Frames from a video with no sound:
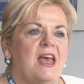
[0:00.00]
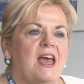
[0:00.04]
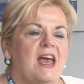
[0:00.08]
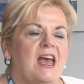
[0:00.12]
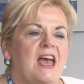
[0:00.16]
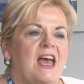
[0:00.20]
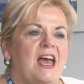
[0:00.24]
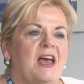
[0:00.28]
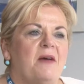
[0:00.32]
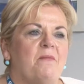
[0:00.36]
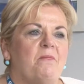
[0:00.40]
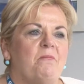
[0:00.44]

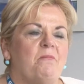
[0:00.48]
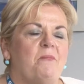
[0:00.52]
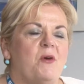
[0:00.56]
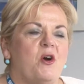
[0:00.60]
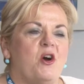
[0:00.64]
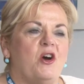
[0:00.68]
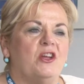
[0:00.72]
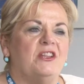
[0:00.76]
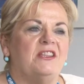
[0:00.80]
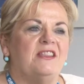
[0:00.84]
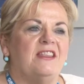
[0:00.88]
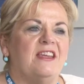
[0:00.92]

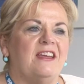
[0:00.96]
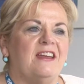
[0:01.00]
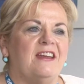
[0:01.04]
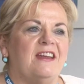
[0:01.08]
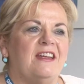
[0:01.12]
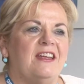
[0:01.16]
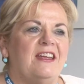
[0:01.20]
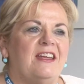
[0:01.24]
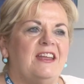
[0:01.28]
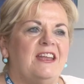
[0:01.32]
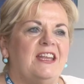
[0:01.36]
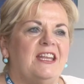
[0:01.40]
But
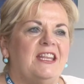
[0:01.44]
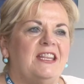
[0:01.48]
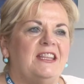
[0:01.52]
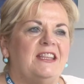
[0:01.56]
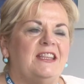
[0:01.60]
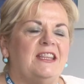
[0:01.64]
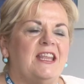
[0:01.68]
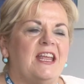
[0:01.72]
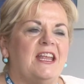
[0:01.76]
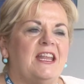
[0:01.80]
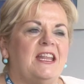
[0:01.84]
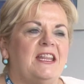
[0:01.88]

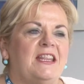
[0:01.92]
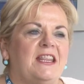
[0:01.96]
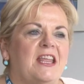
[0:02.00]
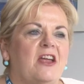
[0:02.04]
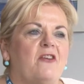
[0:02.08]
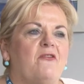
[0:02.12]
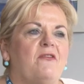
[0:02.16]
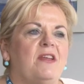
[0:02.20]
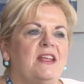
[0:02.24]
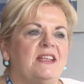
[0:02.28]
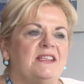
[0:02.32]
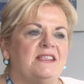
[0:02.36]

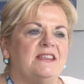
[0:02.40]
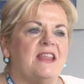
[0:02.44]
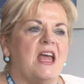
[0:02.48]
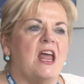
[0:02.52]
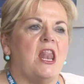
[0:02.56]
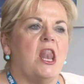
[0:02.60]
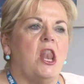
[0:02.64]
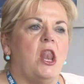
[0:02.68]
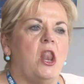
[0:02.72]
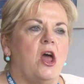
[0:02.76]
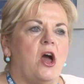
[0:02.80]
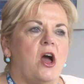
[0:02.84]
there is
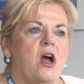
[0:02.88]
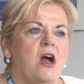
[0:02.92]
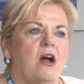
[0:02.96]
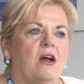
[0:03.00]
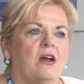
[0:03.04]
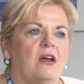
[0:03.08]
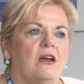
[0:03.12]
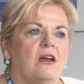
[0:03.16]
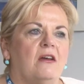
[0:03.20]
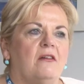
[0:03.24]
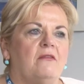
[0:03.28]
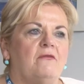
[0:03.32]
that
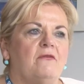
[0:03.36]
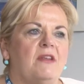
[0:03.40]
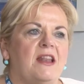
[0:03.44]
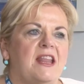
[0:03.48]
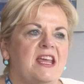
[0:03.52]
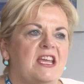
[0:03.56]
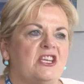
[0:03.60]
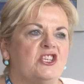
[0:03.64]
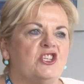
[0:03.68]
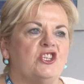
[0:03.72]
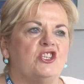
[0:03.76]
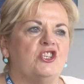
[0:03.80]
long
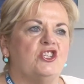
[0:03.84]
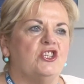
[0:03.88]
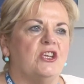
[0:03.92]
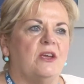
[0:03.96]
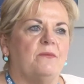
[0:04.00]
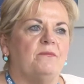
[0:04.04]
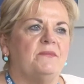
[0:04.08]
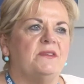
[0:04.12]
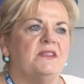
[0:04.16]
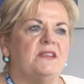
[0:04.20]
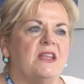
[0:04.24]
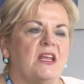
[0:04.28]

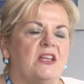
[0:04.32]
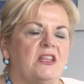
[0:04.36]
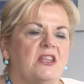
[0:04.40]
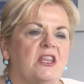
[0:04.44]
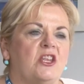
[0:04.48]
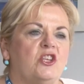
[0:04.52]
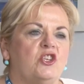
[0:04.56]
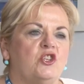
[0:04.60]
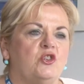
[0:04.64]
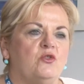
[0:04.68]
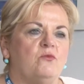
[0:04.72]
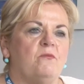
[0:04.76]
relationships
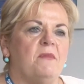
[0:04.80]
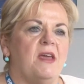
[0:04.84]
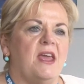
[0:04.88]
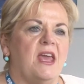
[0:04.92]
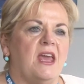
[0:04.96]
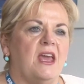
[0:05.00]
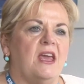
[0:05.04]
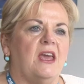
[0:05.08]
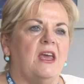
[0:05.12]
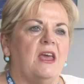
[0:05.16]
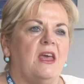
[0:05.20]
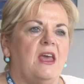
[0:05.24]
that you
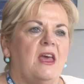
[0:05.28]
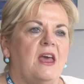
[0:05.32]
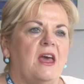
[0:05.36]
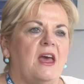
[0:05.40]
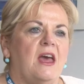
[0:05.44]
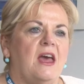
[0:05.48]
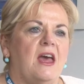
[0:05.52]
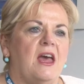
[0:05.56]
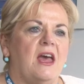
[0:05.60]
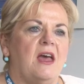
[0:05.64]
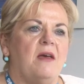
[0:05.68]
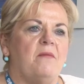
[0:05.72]
make,
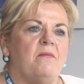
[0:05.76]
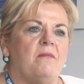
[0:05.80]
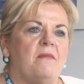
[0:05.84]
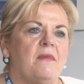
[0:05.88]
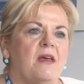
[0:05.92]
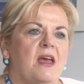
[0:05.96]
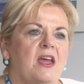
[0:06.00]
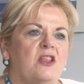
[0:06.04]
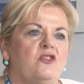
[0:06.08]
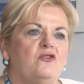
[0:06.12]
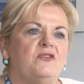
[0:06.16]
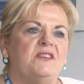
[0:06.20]

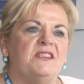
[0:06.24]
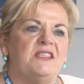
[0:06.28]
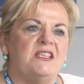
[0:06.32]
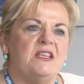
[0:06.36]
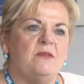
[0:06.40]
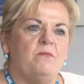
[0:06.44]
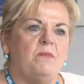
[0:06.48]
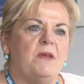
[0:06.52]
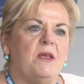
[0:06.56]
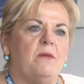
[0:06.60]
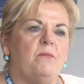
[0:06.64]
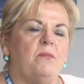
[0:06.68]
and you
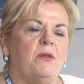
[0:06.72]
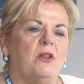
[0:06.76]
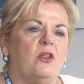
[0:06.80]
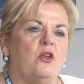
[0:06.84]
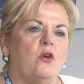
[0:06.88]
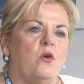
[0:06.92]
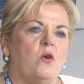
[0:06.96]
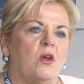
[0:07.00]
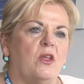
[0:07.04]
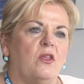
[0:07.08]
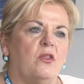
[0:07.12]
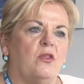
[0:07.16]
see people
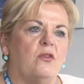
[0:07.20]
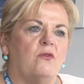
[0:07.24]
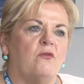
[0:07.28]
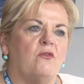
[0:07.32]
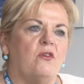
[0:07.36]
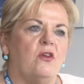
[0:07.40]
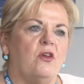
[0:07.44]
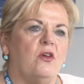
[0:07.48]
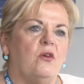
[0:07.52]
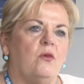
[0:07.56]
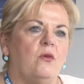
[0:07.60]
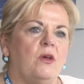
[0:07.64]
going
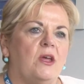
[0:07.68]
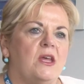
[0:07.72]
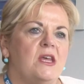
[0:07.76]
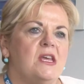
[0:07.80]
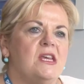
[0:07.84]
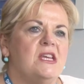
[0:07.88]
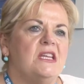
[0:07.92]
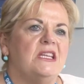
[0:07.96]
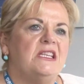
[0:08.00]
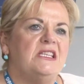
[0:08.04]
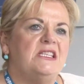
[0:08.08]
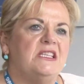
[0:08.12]
through
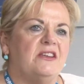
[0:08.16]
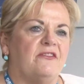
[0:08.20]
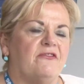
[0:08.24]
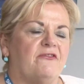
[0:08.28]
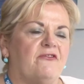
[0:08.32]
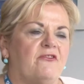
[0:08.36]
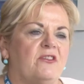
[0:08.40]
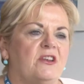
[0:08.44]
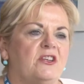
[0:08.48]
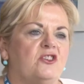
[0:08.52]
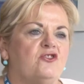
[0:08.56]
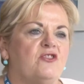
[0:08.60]

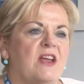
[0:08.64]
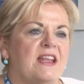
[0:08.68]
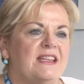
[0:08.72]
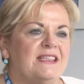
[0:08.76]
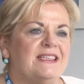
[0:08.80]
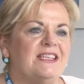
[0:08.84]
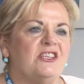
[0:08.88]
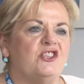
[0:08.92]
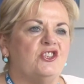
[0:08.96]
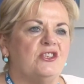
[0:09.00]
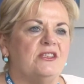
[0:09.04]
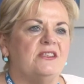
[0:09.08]
different
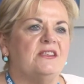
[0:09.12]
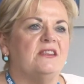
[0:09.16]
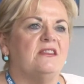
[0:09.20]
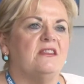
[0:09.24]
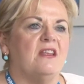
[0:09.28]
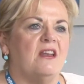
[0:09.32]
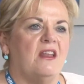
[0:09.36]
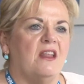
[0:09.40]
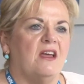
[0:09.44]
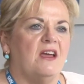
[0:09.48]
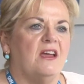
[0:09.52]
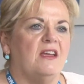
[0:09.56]
transitions in
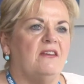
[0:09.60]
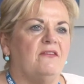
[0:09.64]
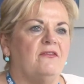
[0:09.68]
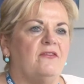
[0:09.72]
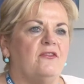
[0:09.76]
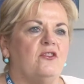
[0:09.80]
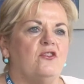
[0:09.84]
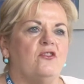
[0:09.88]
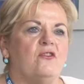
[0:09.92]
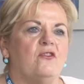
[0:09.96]
their life,